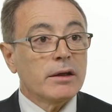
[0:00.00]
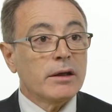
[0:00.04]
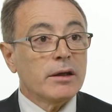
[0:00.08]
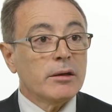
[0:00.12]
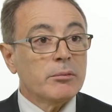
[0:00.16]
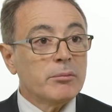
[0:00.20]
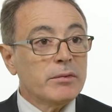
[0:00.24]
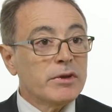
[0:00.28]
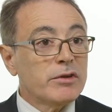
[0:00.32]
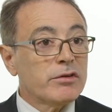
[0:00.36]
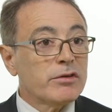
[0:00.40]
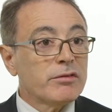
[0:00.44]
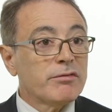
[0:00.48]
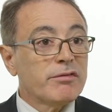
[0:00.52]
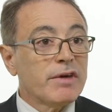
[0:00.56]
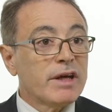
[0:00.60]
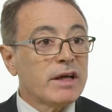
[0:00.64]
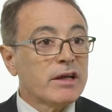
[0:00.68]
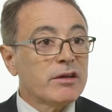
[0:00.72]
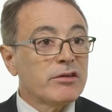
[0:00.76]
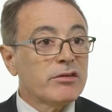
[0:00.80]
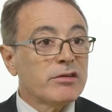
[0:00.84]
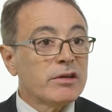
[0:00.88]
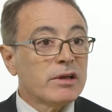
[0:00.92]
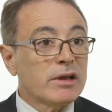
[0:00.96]
It means the
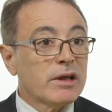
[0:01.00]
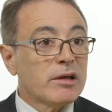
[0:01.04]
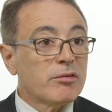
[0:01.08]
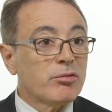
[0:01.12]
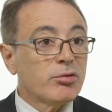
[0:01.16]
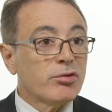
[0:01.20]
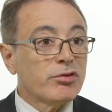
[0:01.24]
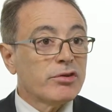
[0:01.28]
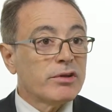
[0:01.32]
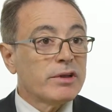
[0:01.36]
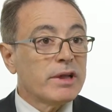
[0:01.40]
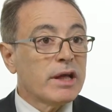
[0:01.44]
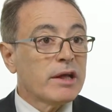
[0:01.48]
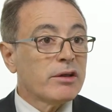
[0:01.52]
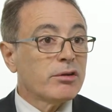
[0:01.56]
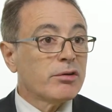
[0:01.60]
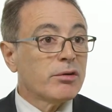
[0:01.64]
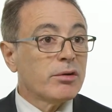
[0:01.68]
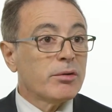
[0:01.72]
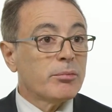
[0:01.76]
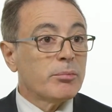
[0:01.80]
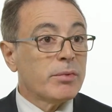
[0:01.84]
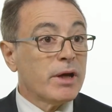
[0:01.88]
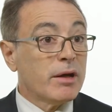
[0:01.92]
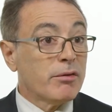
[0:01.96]
vacancy levels are down
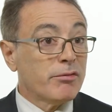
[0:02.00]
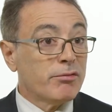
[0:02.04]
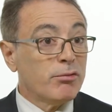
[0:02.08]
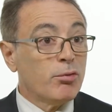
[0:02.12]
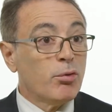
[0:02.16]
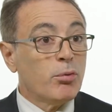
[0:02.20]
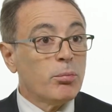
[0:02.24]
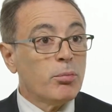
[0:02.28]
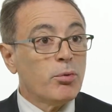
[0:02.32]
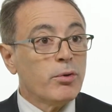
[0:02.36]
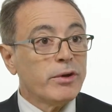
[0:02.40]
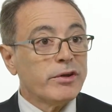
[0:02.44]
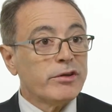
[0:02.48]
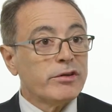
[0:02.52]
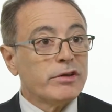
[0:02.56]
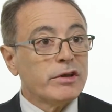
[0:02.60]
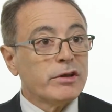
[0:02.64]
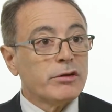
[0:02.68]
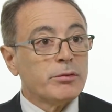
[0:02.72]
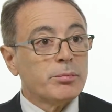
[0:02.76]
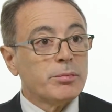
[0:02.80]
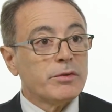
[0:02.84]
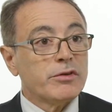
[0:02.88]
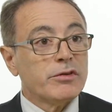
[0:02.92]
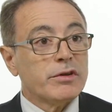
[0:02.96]
to about
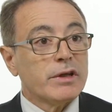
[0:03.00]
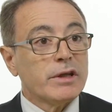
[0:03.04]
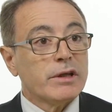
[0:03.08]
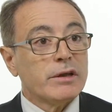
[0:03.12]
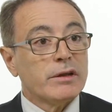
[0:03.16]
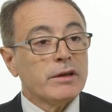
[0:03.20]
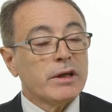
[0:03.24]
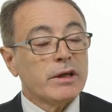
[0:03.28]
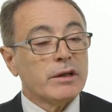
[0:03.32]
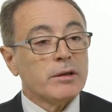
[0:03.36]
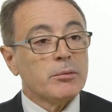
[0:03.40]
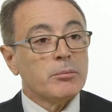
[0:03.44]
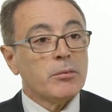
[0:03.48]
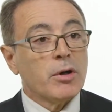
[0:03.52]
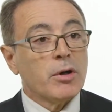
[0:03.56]
4.6% at the